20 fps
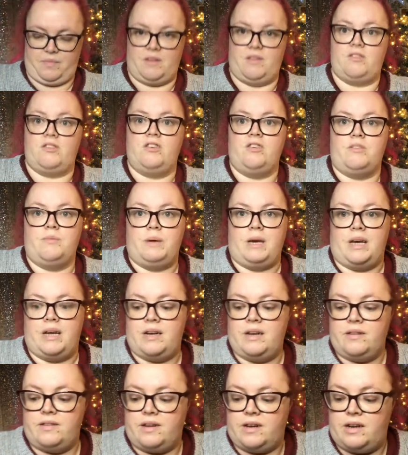
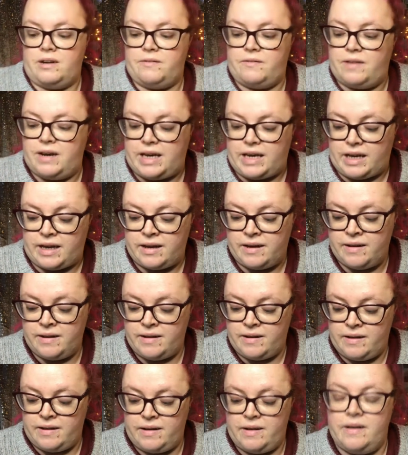lovely
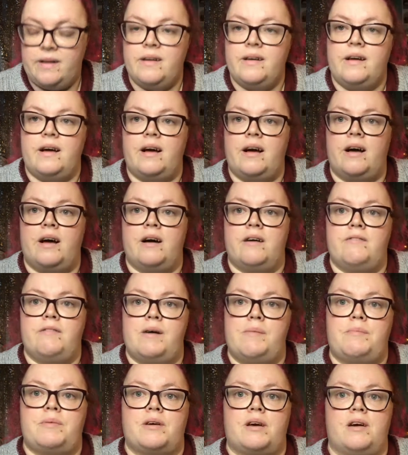
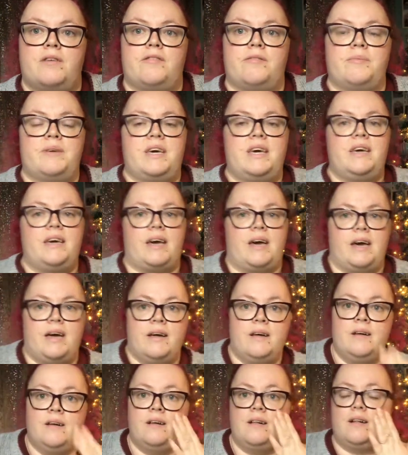replica from Geek Gear.
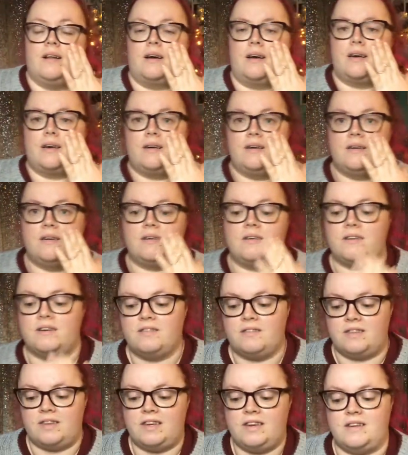Like, you don't
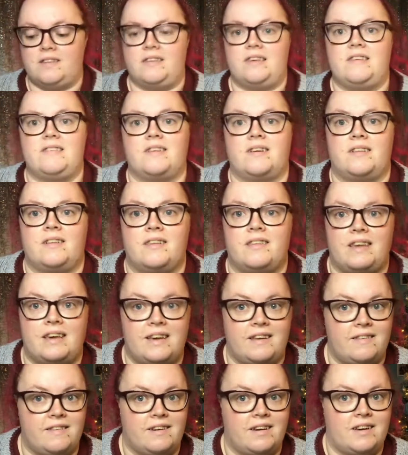think of these kind of
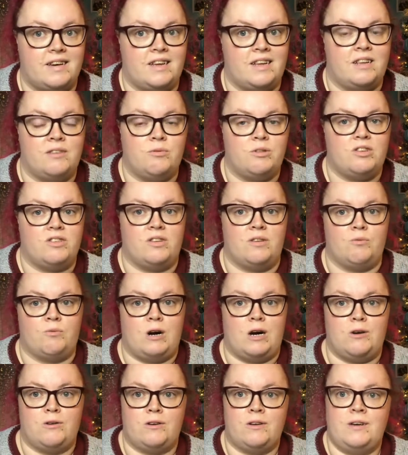things like in the wizarding
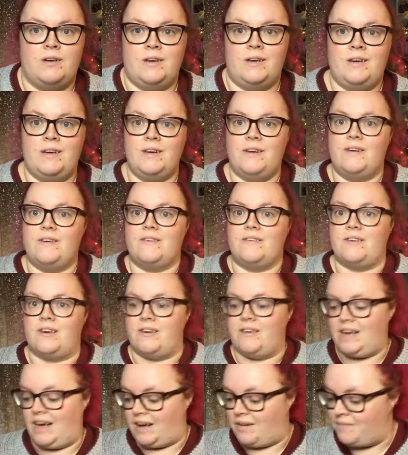world. So
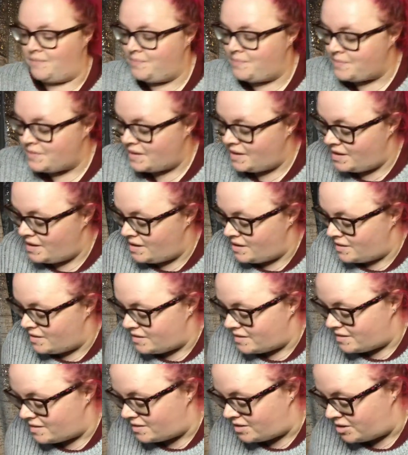yeah,
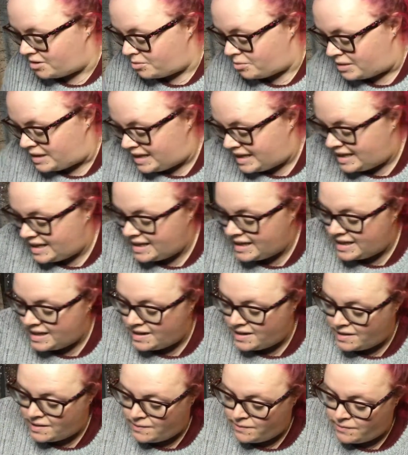so we
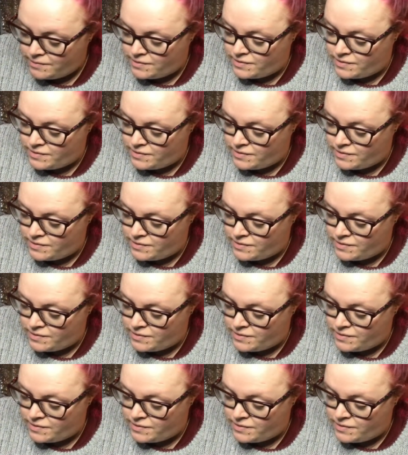have